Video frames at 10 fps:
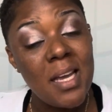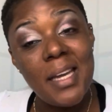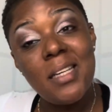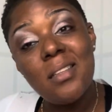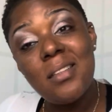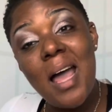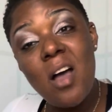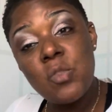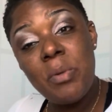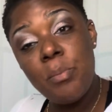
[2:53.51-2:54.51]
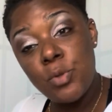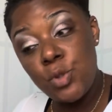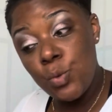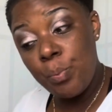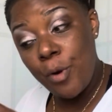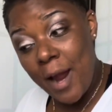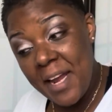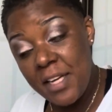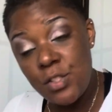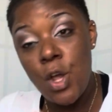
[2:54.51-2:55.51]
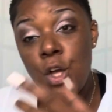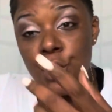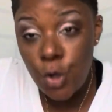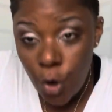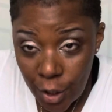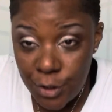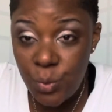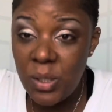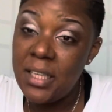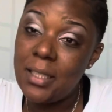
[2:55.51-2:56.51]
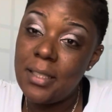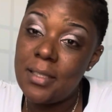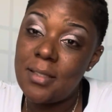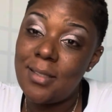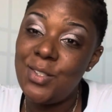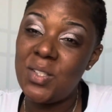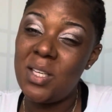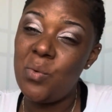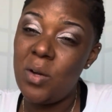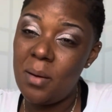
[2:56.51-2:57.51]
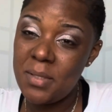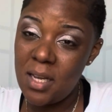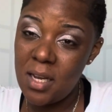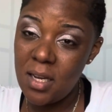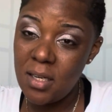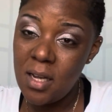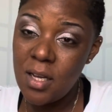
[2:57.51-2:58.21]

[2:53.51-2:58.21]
And it allows people to praise your uniqueness. You see what I'm saying?